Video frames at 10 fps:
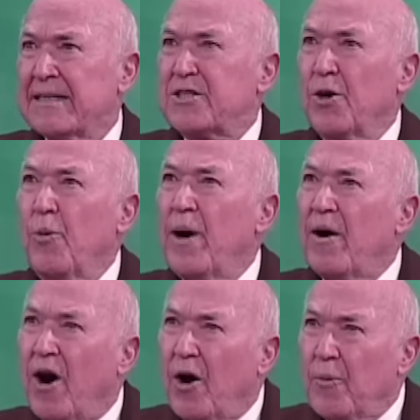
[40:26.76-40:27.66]
So
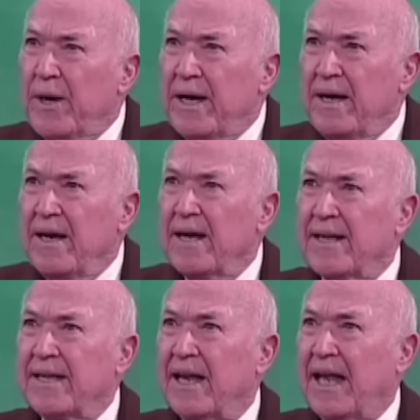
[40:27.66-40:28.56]
where are we
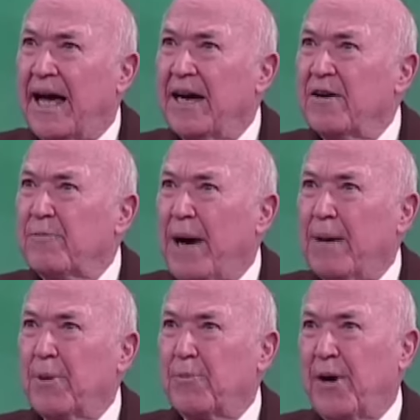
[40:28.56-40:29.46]
in the line of
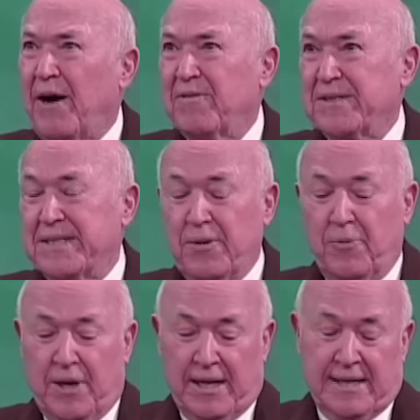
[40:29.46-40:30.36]
Bible prophecy?
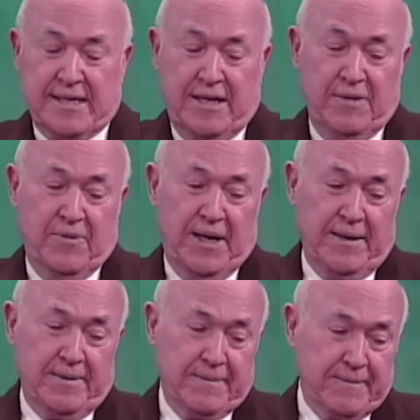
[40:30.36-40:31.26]
Well, I'll tell you
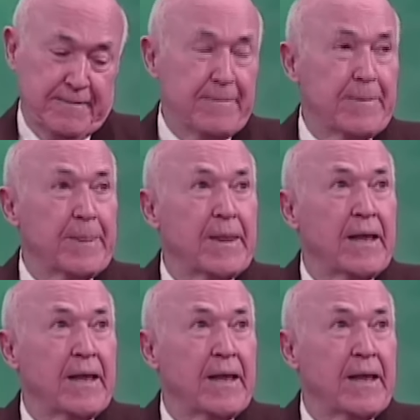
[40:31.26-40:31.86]
what.